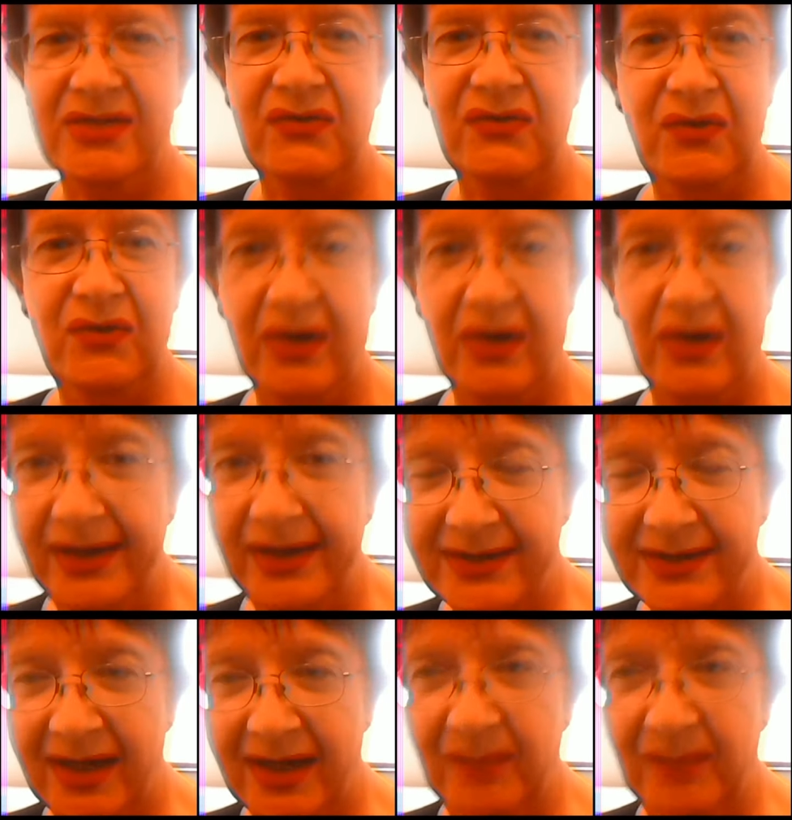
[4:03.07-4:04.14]
So if you've got any
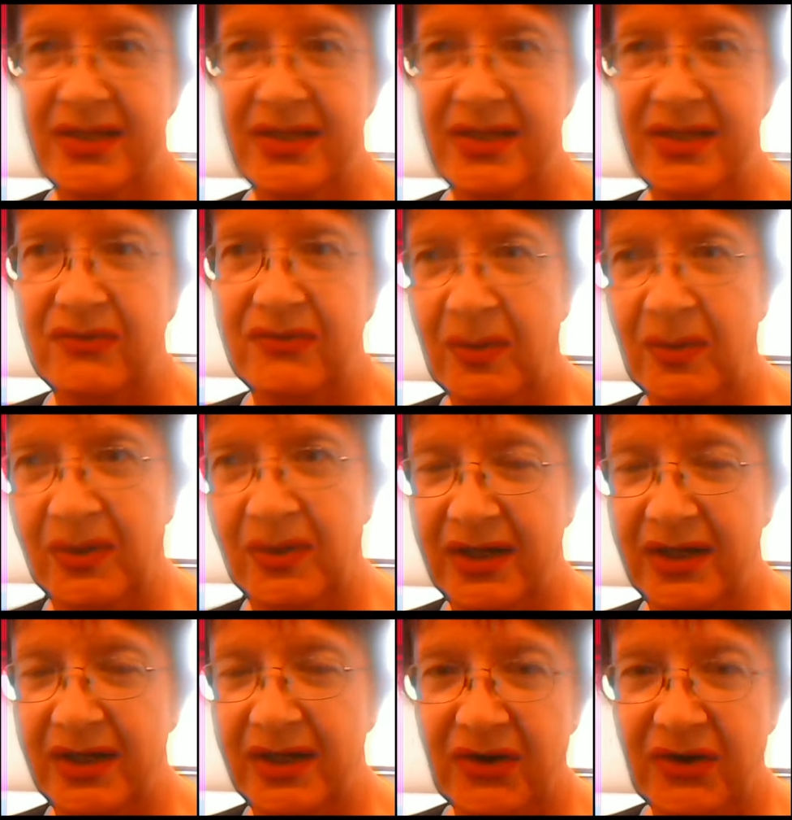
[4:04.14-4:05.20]
time, please do come
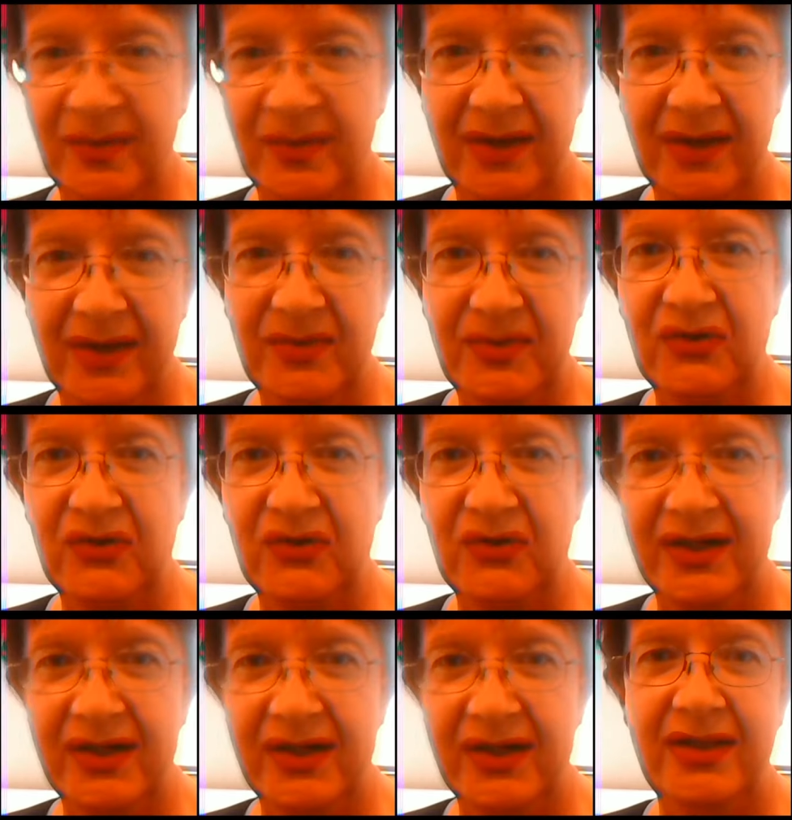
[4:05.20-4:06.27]
along and join me. I'm sure you'll
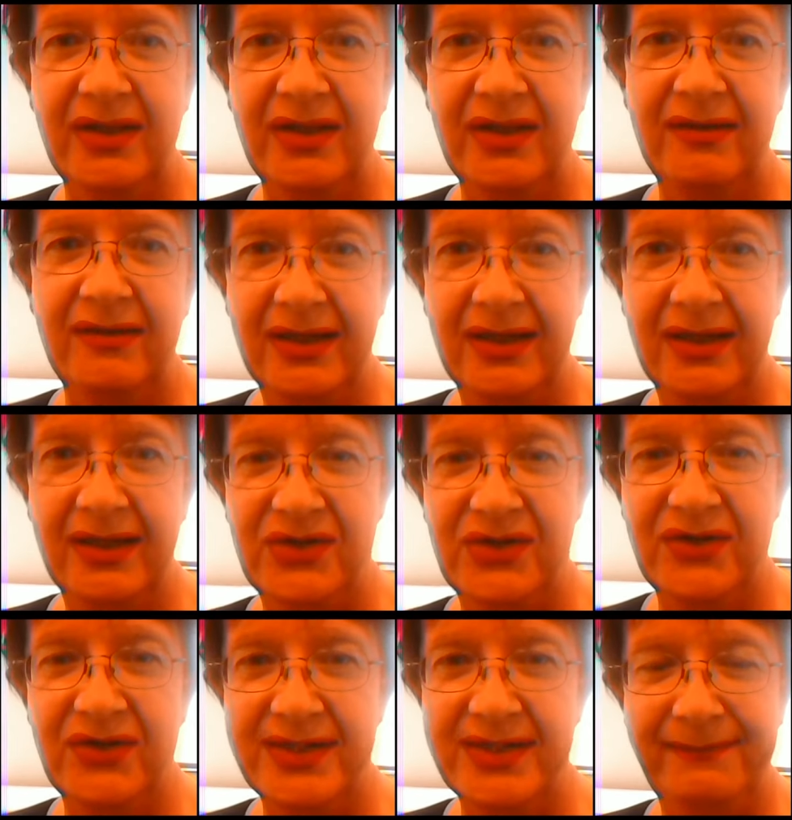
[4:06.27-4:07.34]
find it really
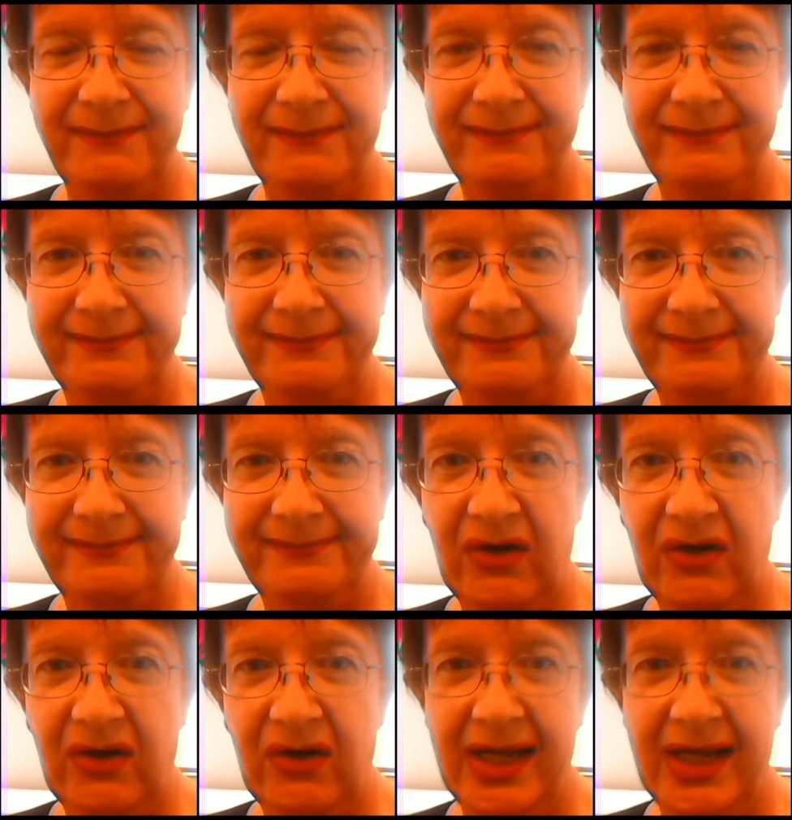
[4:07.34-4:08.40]
interesting.
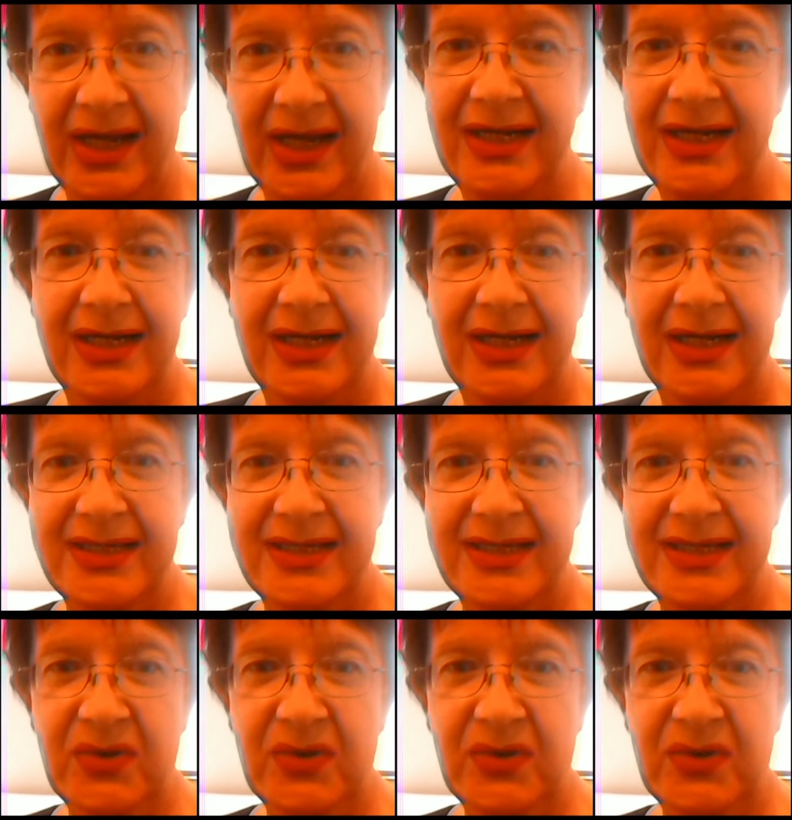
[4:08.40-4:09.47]
Okay,
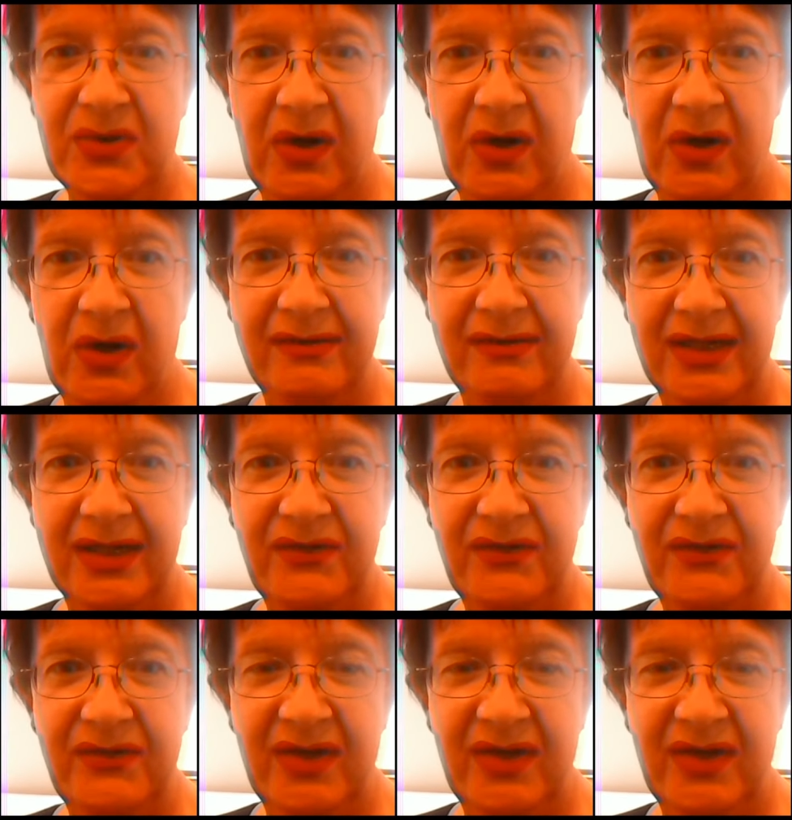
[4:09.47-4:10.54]
this is episode one.
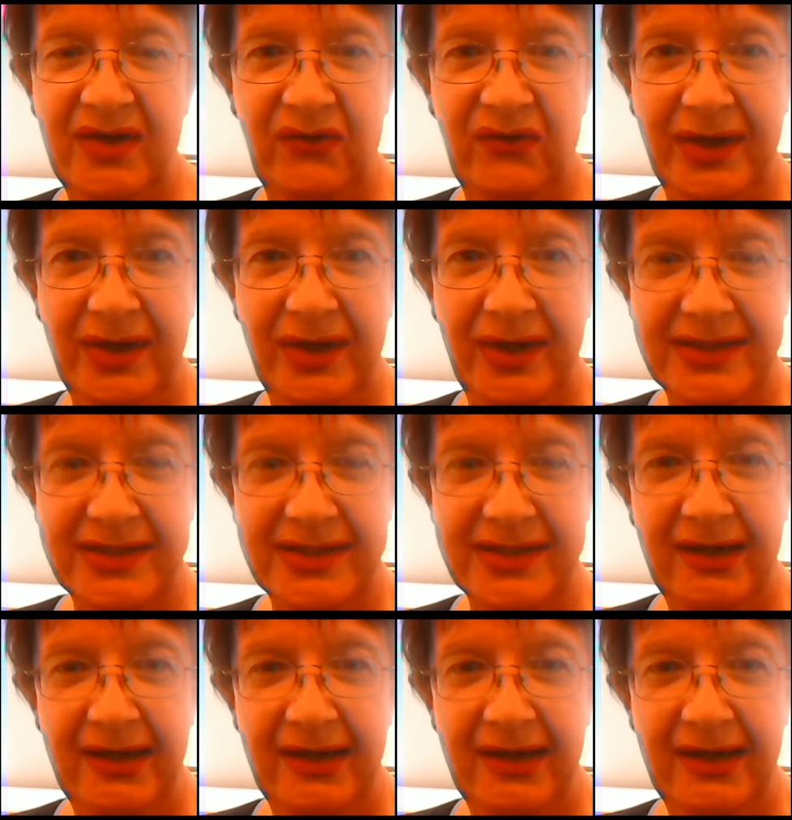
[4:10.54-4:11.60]
I've done my four
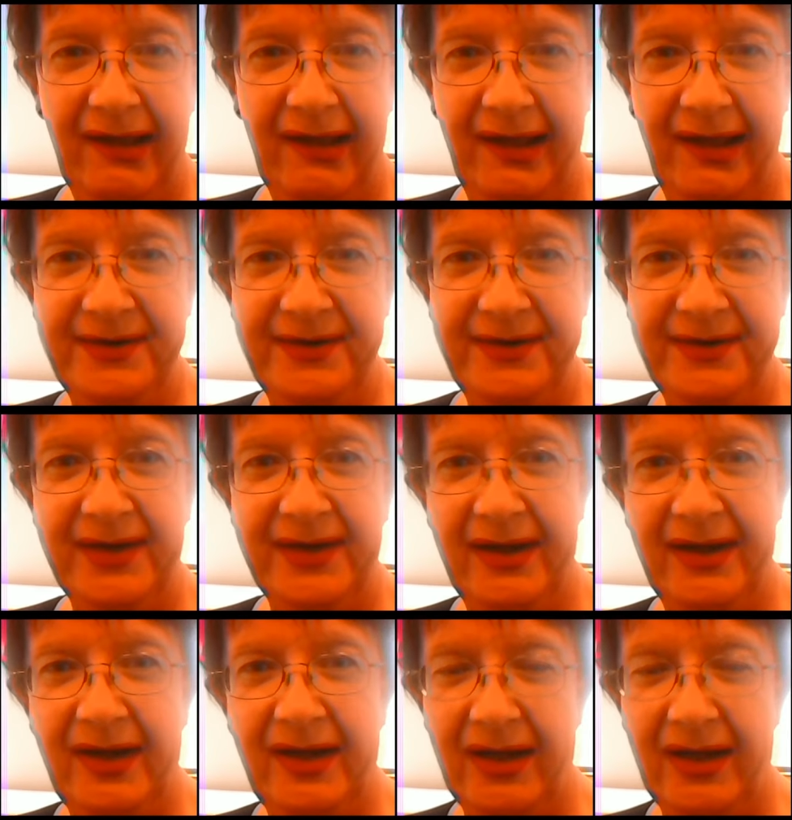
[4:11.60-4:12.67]
minutes, and
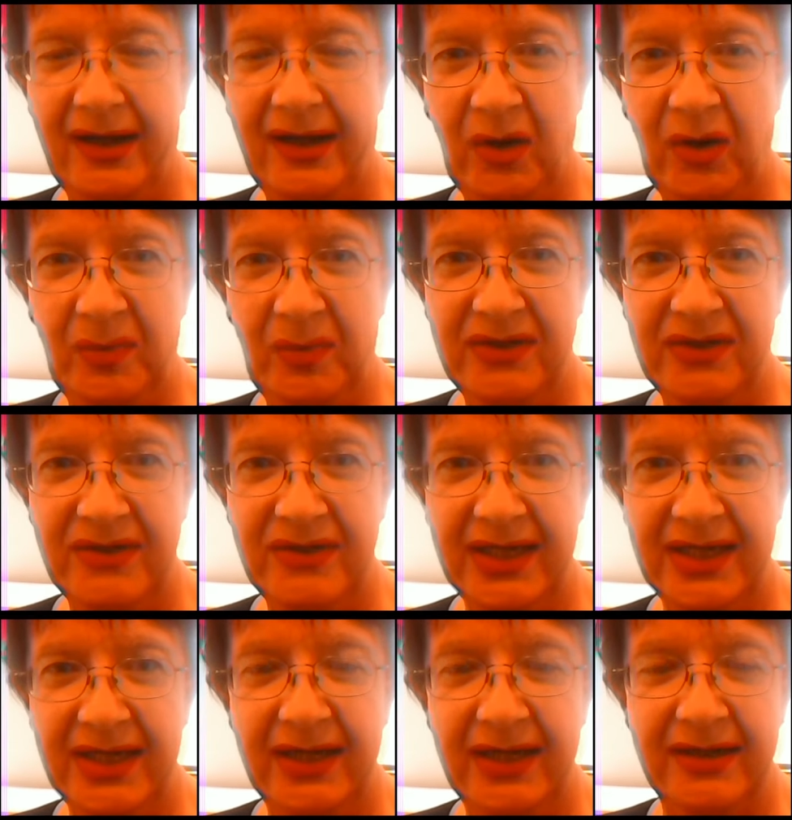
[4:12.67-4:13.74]
uh, I hope to do
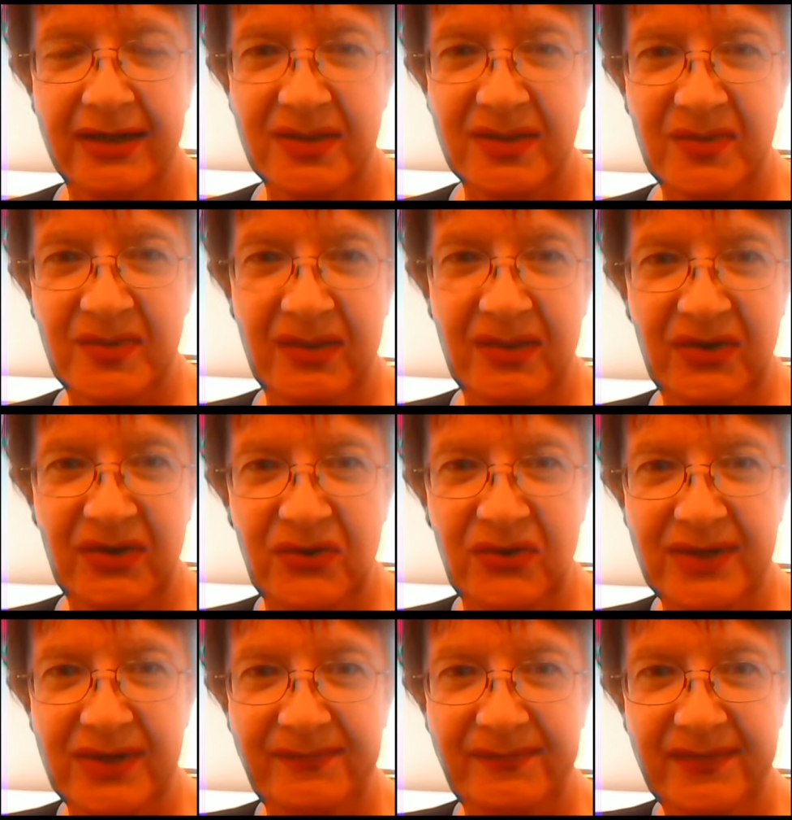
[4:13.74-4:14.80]
this again at some time in the
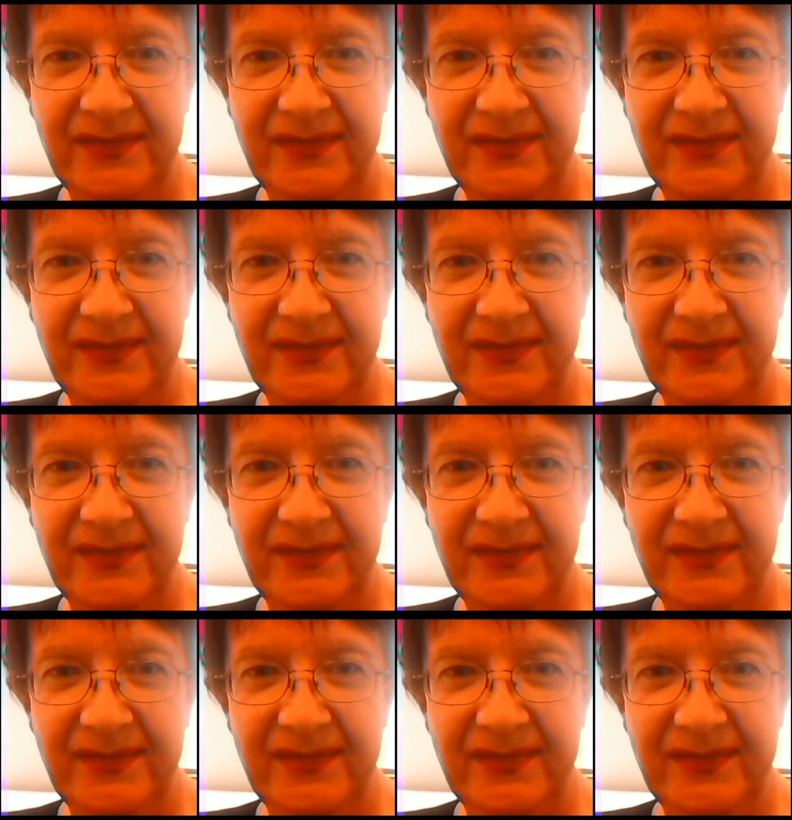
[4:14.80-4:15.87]
future.
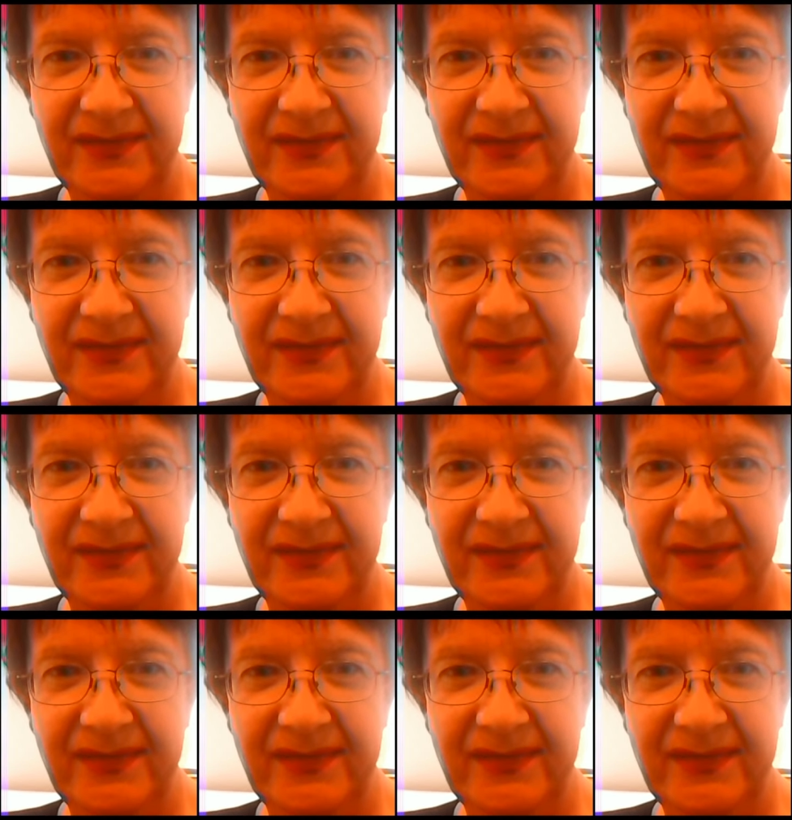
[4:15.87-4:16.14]
Bye bye.